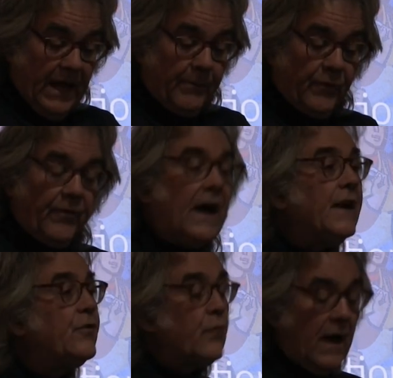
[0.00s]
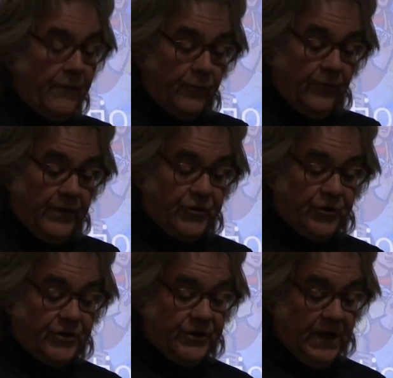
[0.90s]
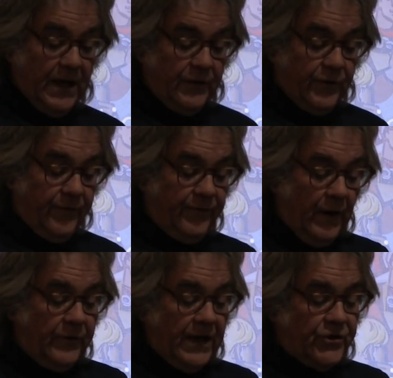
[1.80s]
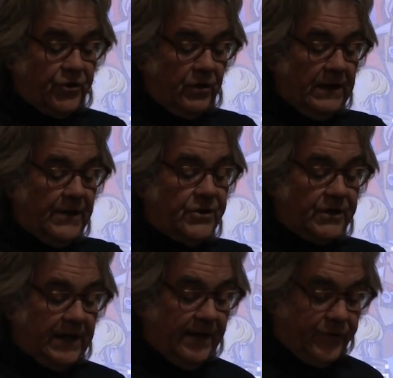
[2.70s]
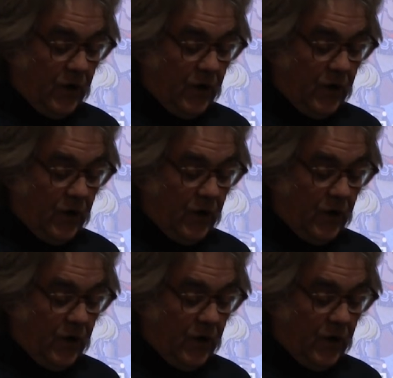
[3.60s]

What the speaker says: and provided draft revisions to the foundational legislative